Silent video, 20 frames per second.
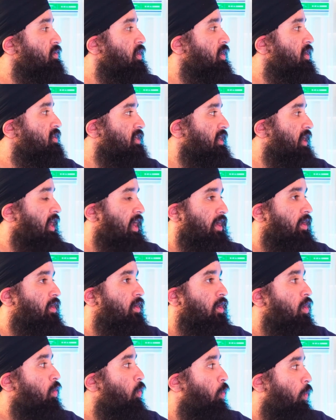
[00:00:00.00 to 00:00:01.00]
players, like,
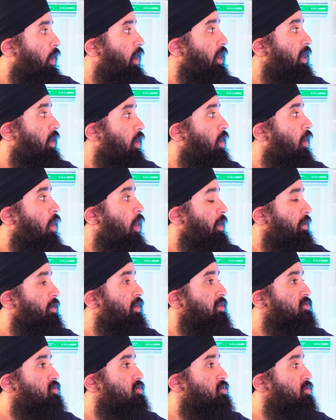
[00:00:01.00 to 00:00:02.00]
hey, we're on
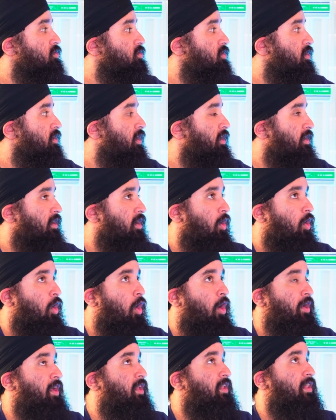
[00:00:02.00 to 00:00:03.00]

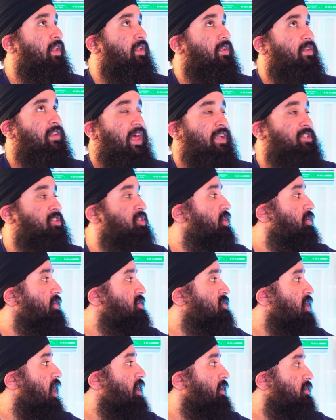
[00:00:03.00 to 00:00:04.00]
a
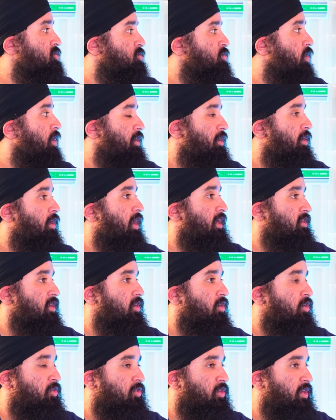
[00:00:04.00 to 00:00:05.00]
legendary status run here, like
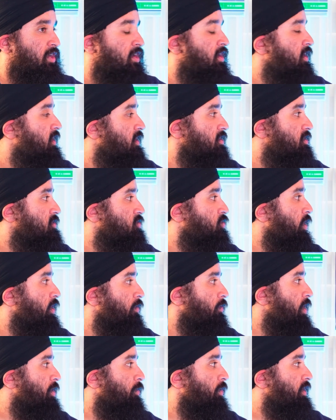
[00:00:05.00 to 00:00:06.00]
the early
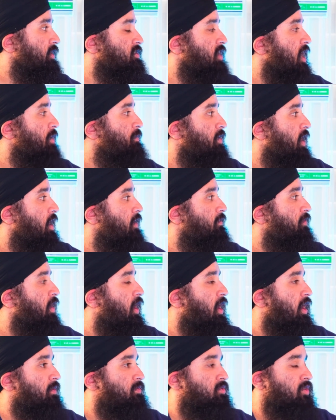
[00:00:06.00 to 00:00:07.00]
Detroit Red Wings type
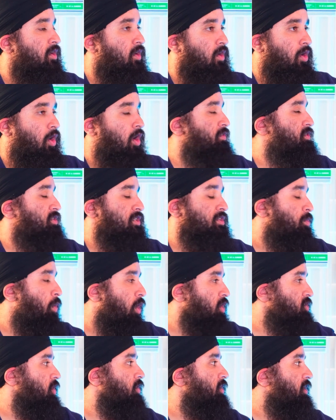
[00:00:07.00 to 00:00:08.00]
vibes. Obviously, the
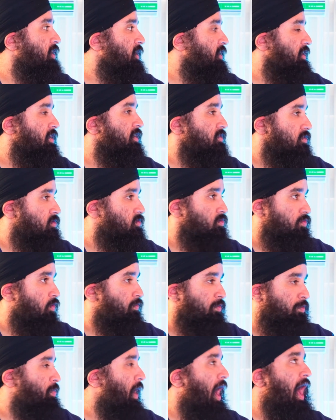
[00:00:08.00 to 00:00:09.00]
Montreal Canadiens
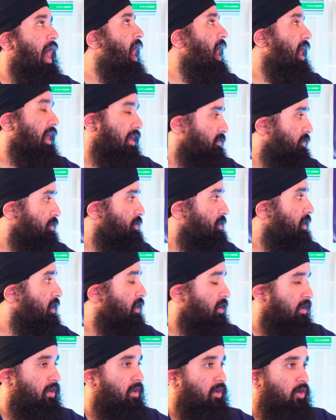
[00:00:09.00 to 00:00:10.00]
back in the
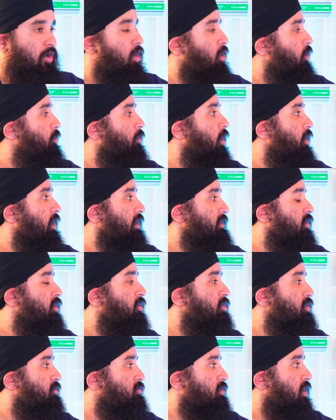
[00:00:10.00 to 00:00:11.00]
day, Colorado, like the
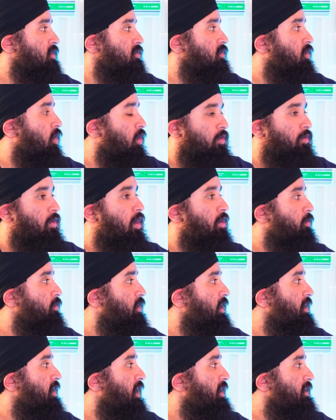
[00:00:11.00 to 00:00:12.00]
early 2000 Colorado,
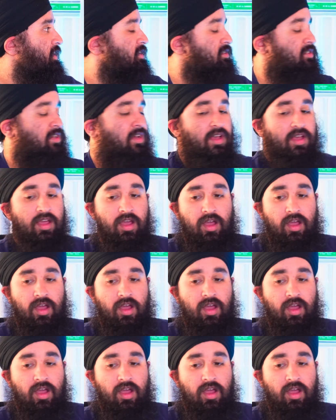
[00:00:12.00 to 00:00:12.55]
late 90s.